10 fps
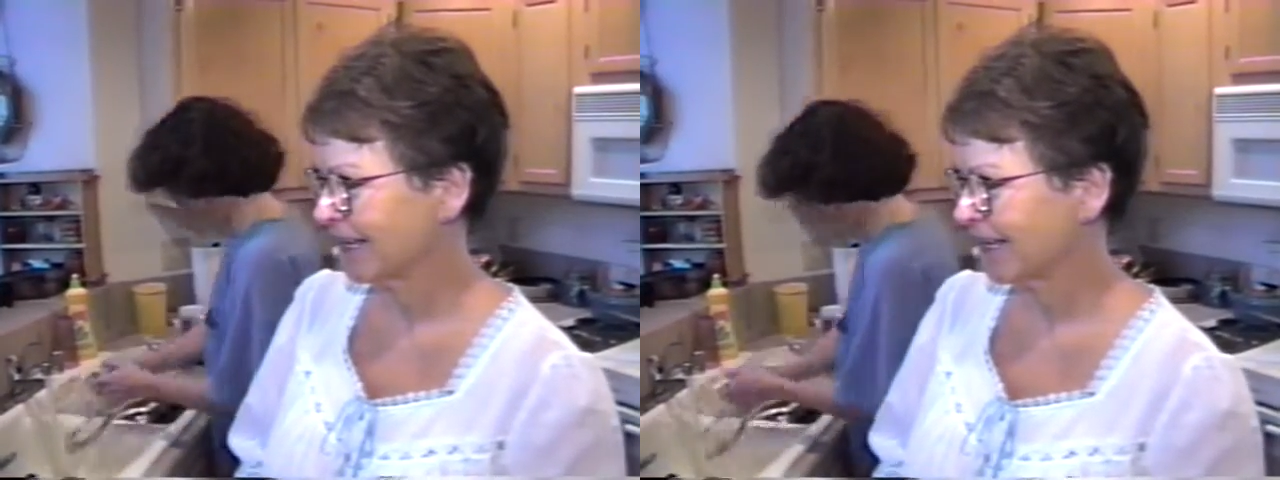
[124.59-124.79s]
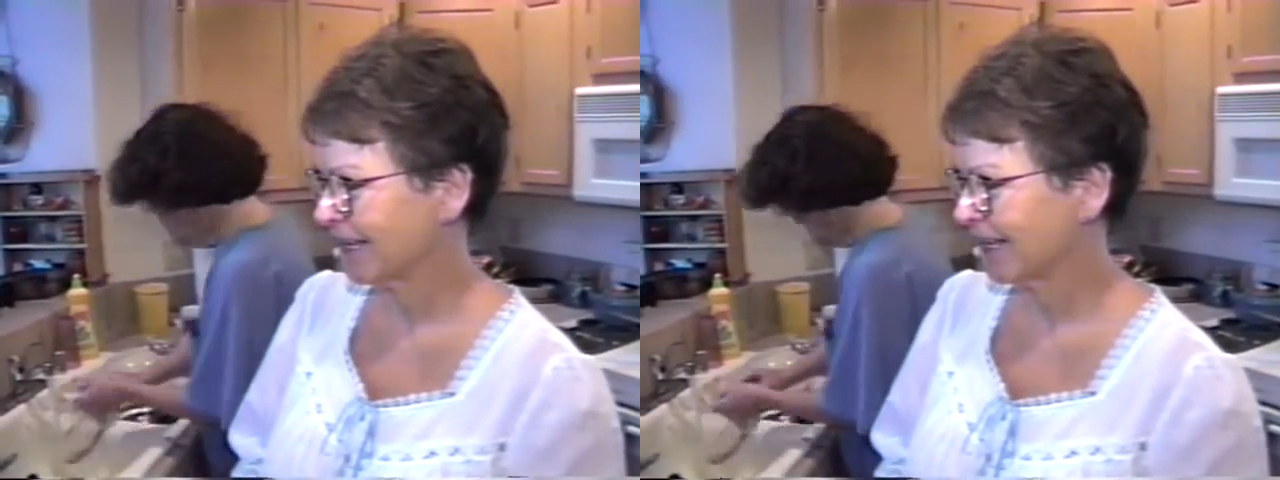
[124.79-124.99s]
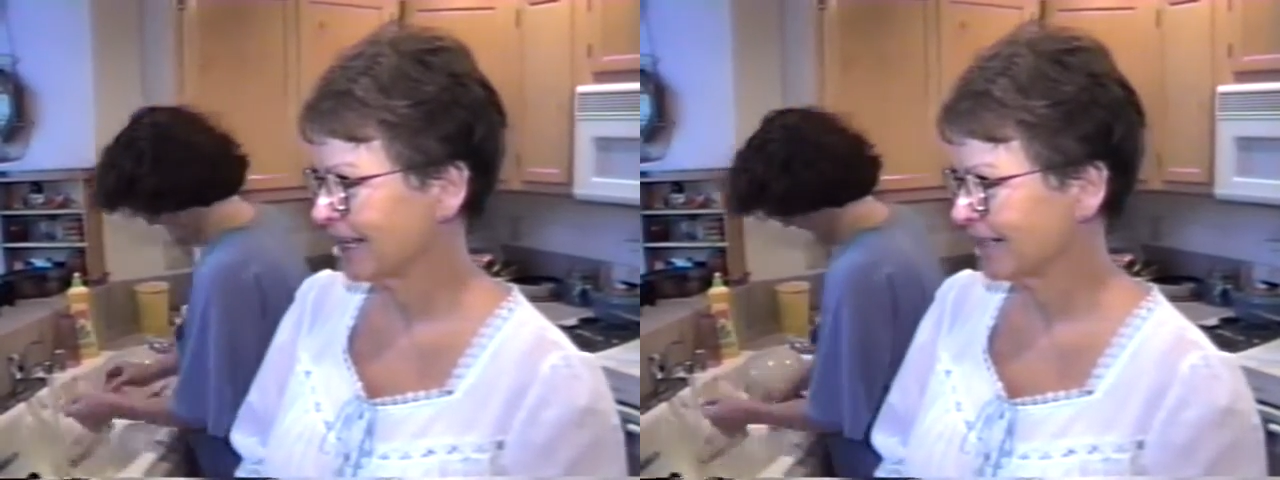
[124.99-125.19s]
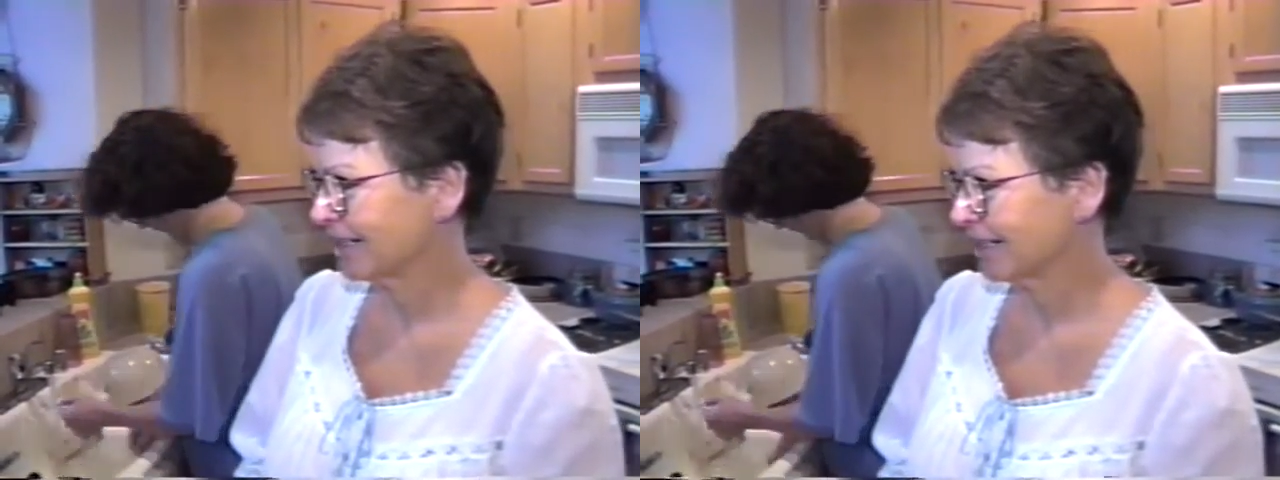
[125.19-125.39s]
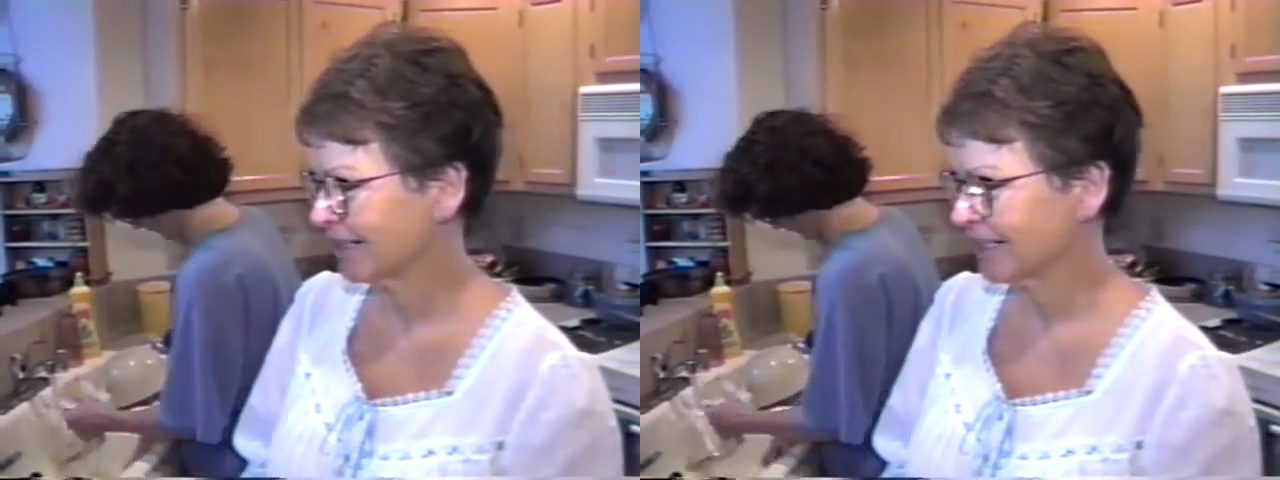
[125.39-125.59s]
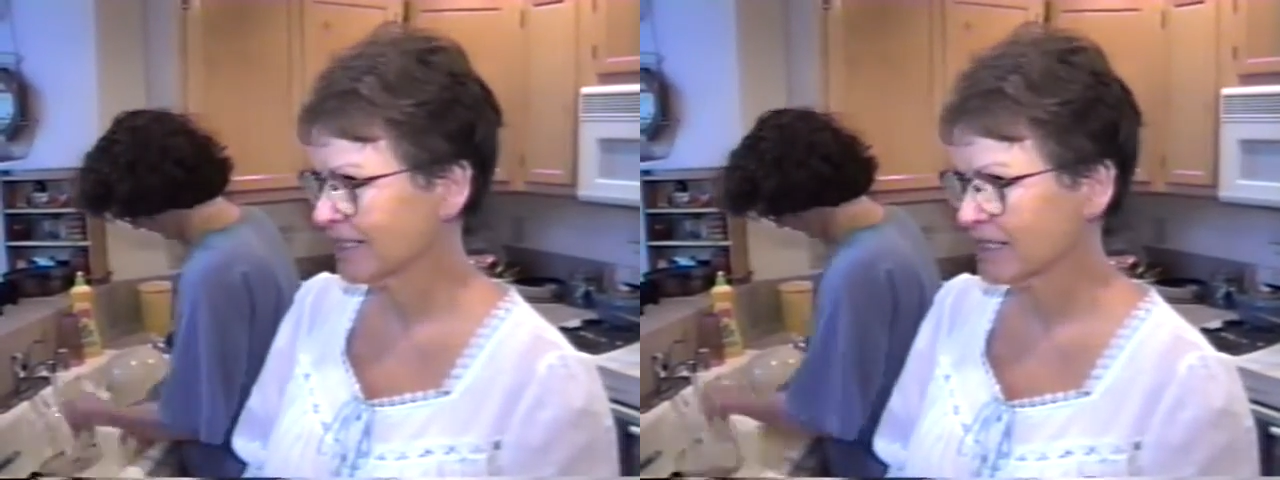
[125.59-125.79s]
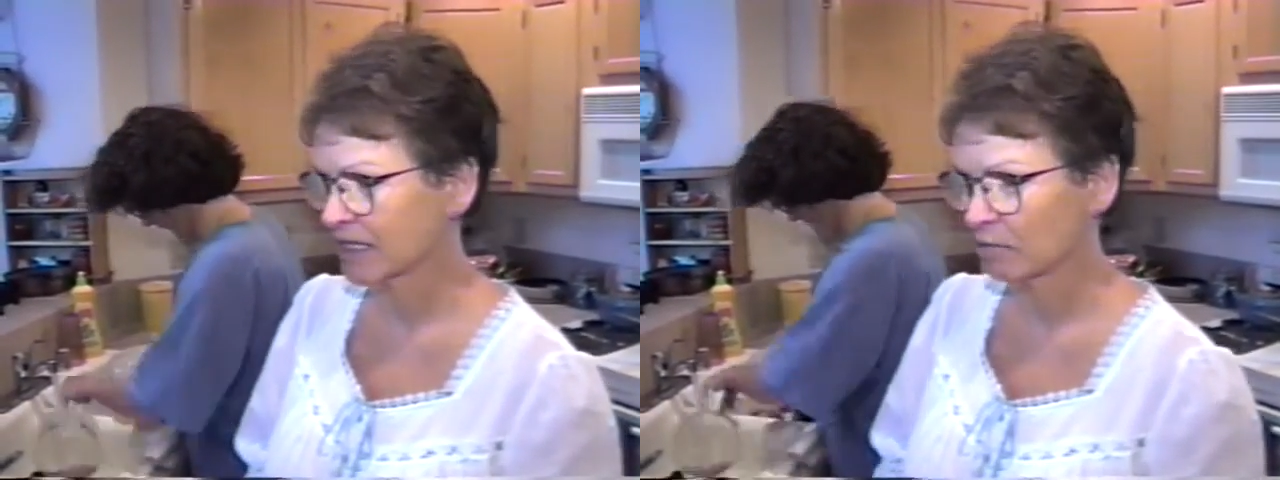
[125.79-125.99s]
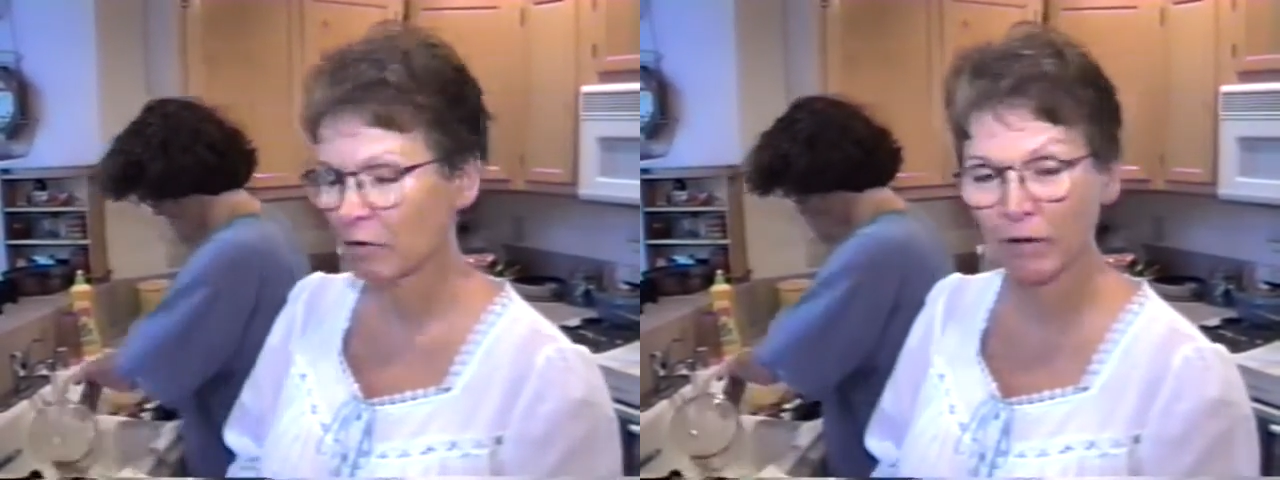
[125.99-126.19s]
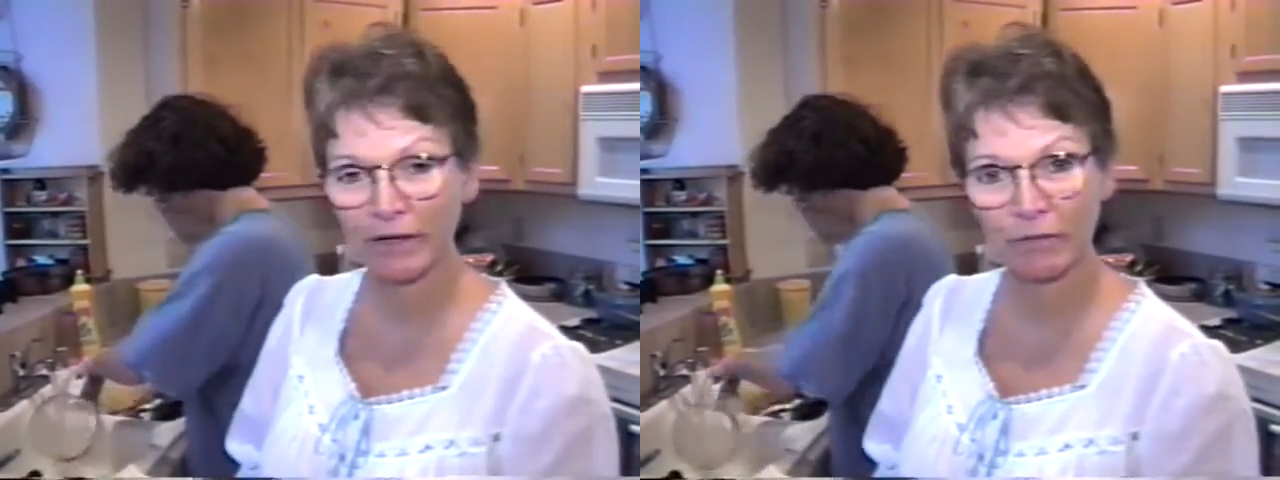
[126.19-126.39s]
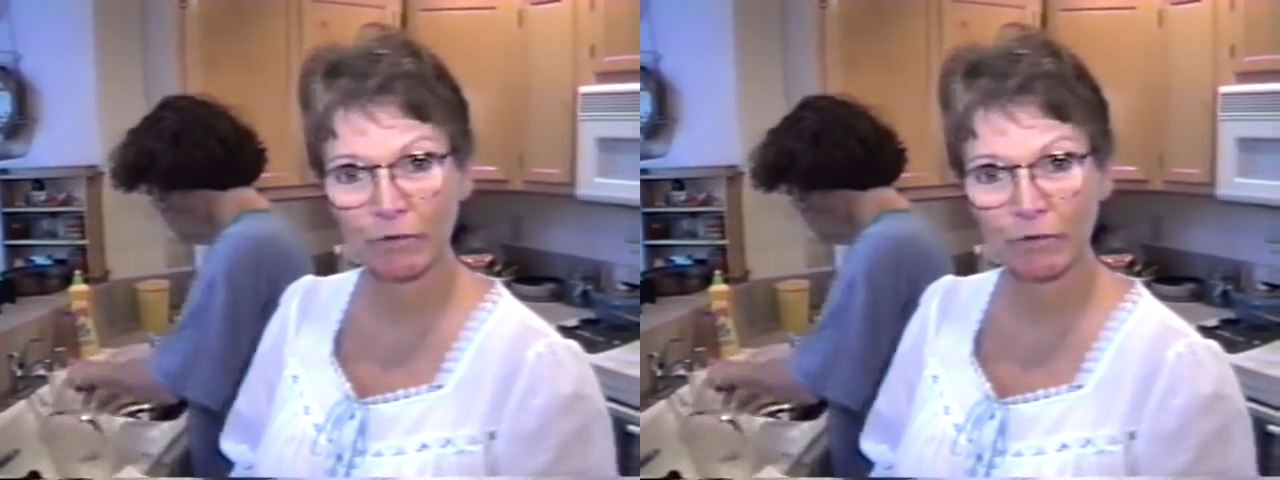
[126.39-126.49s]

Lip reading: And let's see, we brought the